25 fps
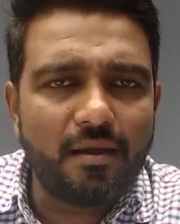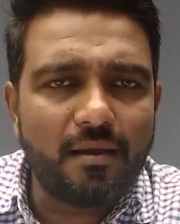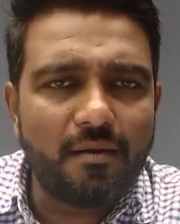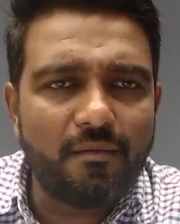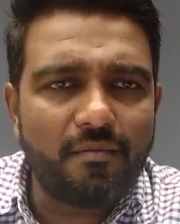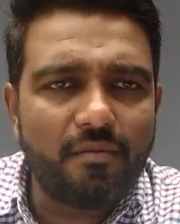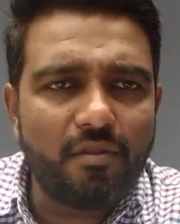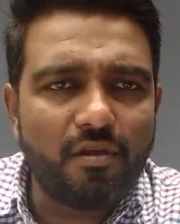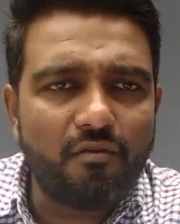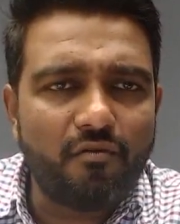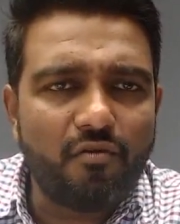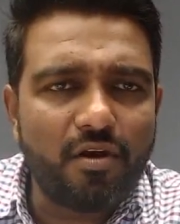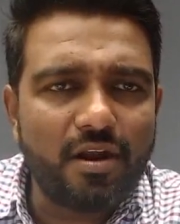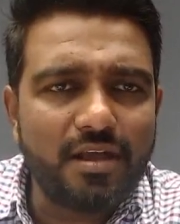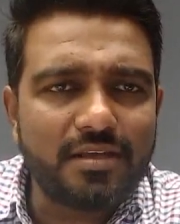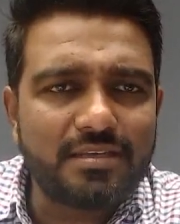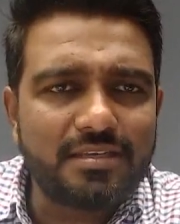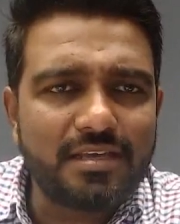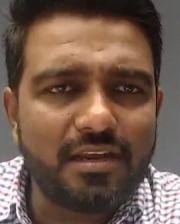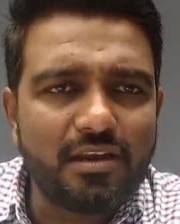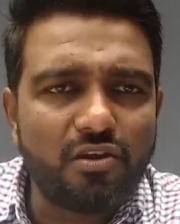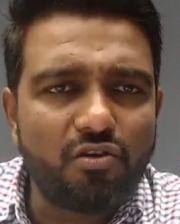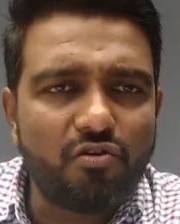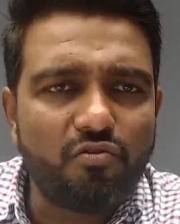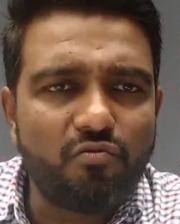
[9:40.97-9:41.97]
what
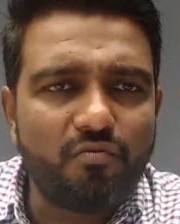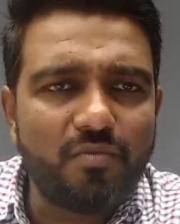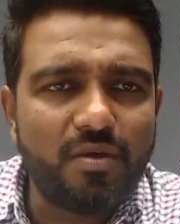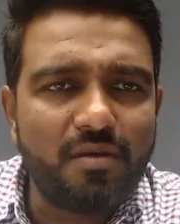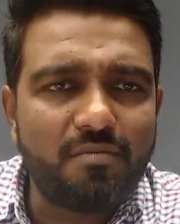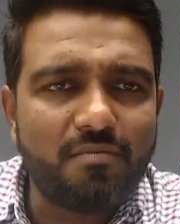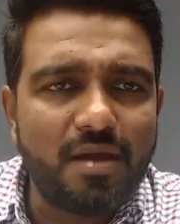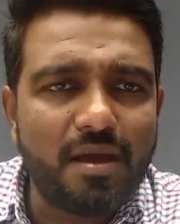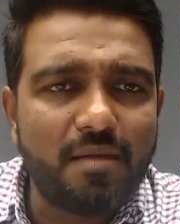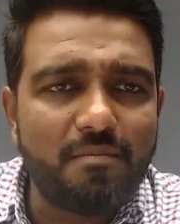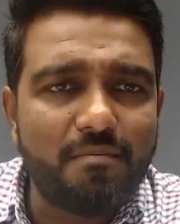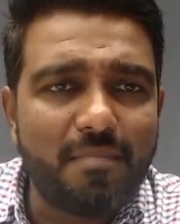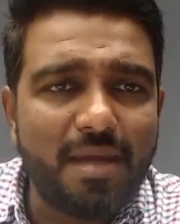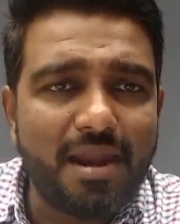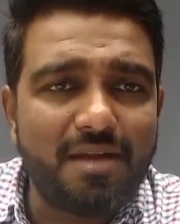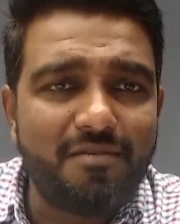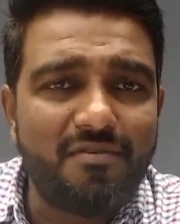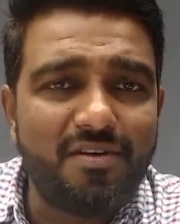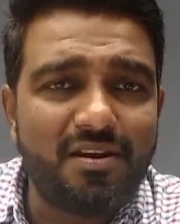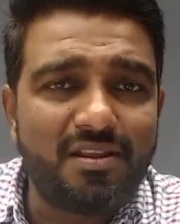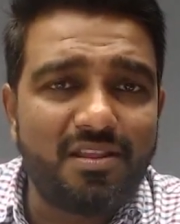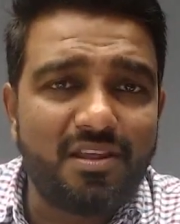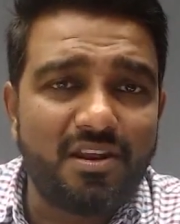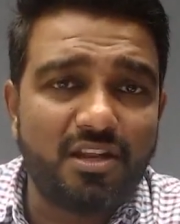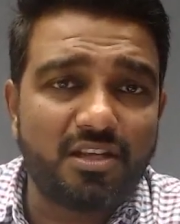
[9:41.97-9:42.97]
exactly you mean by
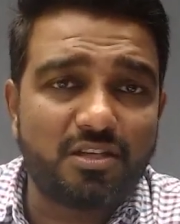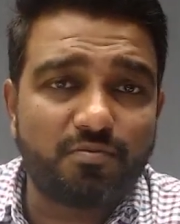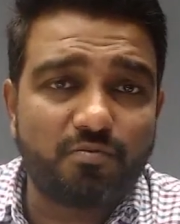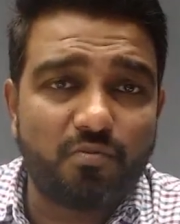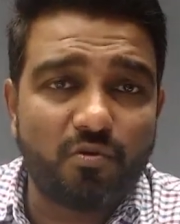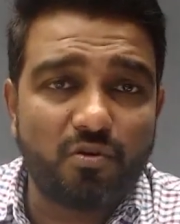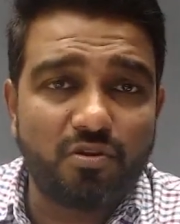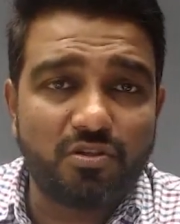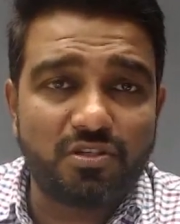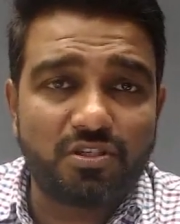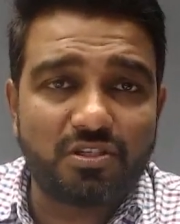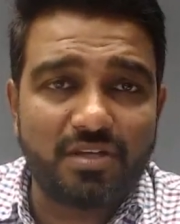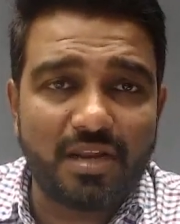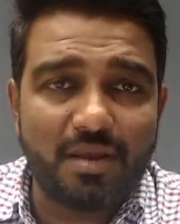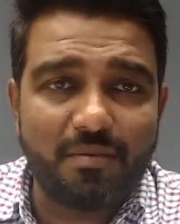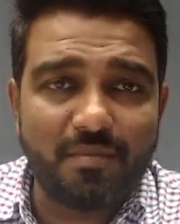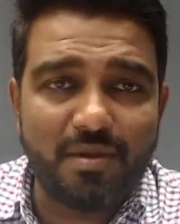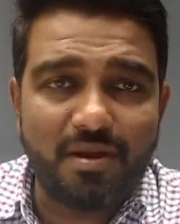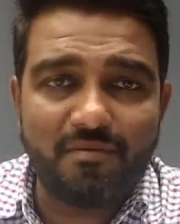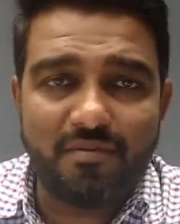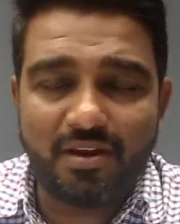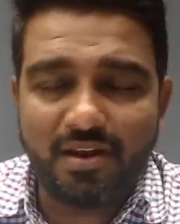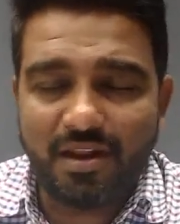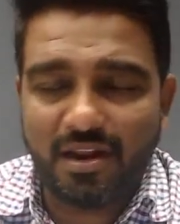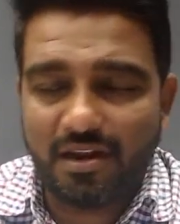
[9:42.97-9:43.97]
bandwidth response time,
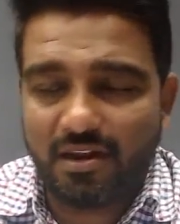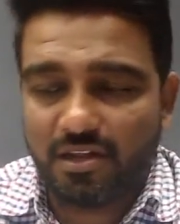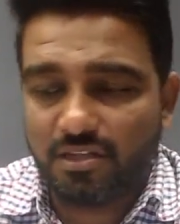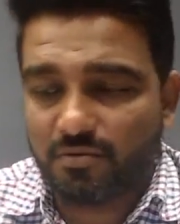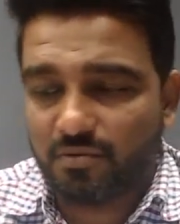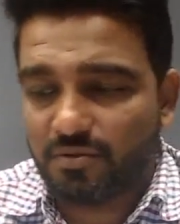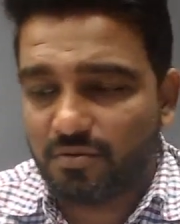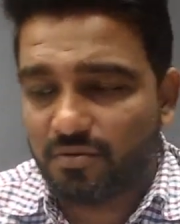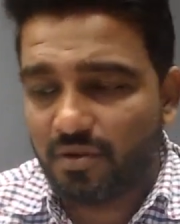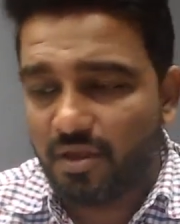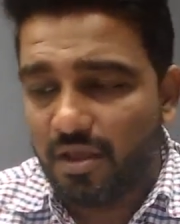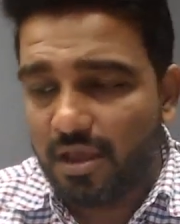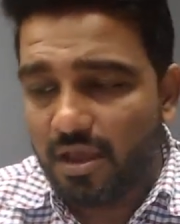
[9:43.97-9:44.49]
bandwidth and response?